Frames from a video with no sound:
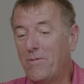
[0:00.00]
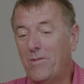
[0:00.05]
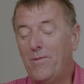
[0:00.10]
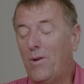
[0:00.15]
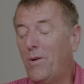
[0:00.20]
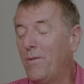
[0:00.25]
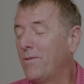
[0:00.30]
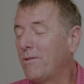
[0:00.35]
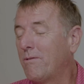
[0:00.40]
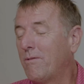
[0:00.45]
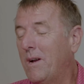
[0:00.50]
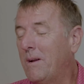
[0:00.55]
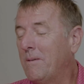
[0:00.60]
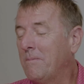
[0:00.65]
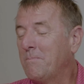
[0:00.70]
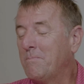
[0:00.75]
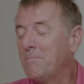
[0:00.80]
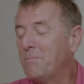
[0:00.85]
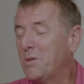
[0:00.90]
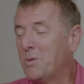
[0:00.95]
up revolved
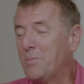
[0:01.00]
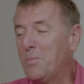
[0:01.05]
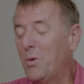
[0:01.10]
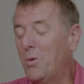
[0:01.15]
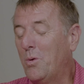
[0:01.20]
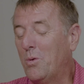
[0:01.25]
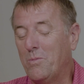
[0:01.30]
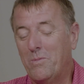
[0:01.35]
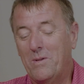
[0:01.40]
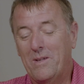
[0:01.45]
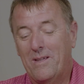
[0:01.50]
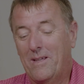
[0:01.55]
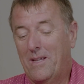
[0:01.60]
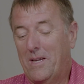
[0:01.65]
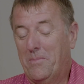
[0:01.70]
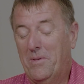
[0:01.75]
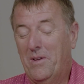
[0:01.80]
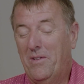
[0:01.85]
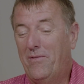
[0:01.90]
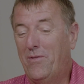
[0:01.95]
around sport,
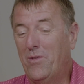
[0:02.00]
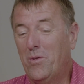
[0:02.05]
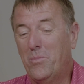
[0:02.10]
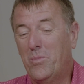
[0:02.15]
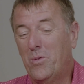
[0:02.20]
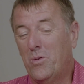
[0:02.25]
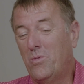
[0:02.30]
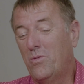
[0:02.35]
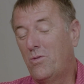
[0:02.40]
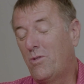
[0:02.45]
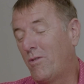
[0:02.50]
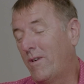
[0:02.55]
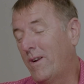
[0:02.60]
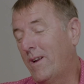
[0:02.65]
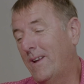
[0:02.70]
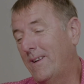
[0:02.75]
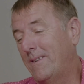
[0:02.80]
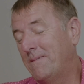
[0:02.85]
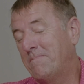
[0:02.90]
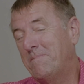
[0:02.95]
whether that be football,
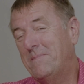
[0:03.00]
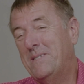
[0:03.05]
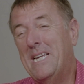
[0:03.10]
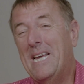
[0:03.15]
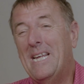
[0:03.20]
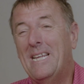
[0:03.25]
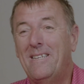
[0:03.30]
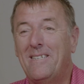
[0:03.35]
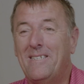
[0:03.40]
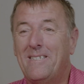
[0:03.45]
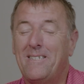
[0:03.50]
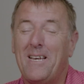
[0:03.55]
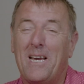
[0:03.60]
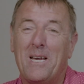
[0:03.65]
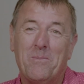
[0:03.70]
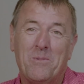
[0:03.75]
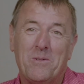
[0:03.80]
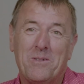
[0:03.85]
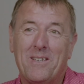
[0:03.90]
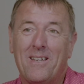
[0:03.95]
cricket, tennis,
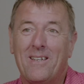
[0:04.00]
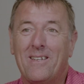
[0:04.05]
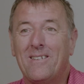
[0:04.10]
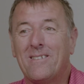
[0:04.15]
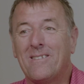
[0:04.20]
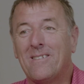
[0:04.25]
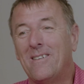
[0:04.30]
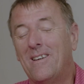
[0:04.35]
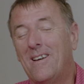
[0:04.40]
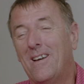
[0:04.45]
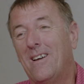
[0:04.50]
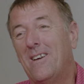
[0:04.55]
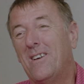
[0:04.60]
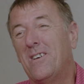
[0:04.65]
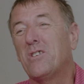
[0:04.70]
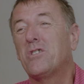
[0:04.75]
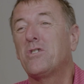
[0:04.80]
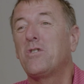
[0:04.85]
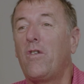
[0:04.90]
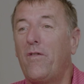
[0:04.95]
table tennis,
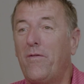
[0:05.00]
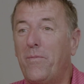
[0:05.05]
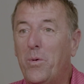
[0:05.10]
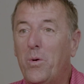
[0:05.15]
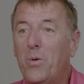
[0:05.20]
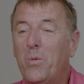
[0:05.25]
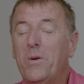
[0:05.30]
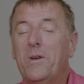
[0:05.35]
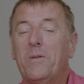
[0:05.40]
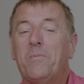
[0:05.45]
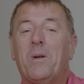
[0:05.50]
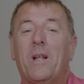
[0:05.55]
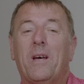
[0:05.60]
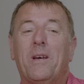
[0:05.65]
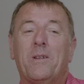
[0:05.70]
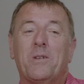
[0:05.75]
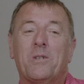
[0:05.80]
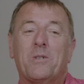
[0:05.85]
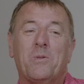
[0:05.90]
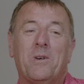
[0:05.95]
softball we
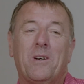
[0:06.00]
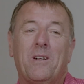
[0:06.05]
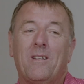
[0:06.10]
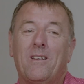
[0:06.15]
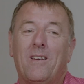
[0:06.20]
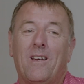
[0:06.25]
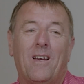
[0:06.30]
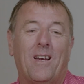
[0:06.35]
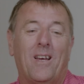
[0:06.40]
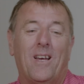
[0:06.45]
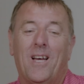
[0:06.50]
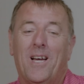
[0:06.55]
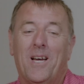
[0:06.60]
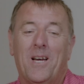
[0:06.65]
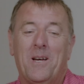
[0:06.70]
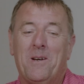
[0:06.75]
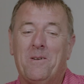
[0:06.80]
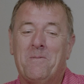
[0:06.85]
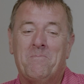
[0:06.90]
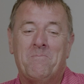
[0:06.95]
played as well.
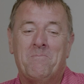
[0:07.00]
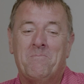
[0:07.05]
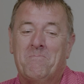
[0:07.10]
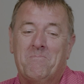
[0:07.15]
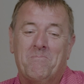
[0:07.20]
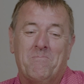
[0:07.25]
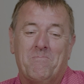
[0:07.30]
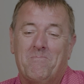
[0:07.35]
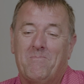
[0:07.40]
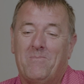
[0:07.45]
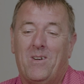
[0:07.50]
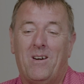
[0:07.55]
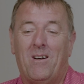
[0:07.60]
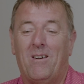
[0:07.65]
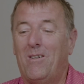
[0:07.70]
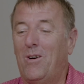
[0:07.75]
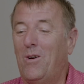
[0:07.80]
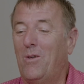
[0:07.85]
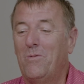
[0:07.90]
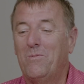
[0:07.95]
Our
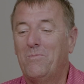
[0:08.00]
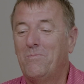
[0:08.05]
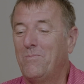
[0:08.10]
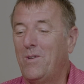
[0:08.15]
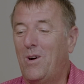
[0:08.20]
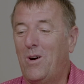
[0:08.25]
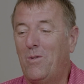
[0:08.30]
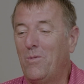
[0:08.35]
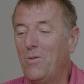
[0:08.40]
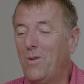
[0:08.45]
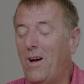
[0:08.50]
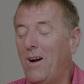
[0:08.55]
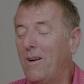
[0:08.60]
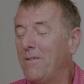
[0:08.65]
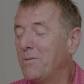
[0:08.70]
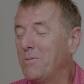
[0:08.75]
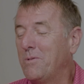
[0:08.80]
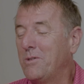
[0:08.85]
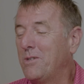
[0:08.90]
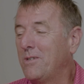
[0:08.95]
whole
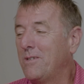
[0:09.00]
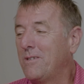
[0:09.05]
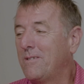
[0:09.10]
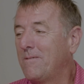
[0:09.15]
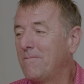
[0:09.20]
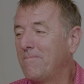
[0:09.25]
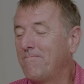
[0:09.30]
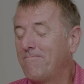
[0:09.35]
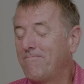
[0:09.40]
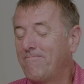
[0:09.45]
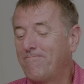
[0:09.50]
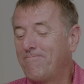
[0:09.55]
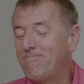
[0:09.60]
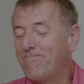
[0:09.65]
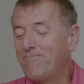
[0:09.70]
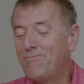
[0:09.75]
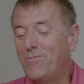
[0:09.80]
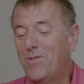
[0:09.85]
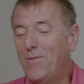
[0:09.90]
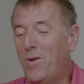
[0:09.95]
lives were just
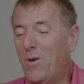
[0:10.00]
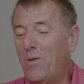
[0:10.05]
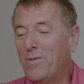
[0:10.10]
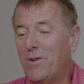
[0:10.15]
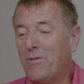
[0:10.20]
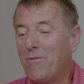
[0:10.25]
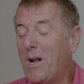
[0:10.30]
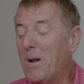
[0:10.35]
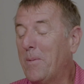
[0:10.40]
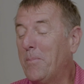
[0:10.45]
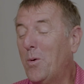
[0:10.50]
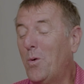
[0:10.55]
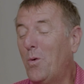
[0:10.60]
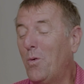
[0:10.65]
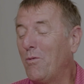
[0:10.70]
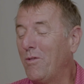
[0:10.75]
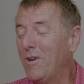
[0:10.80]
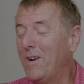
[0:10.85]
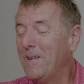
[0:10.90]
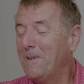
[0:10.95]
revolved around a
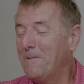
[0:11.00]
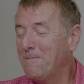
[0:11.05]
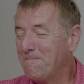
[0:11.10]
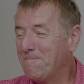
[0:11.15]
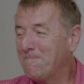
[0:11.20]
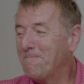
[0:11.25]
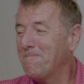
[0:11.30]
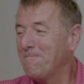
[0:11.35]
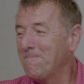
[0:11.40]
ball, really.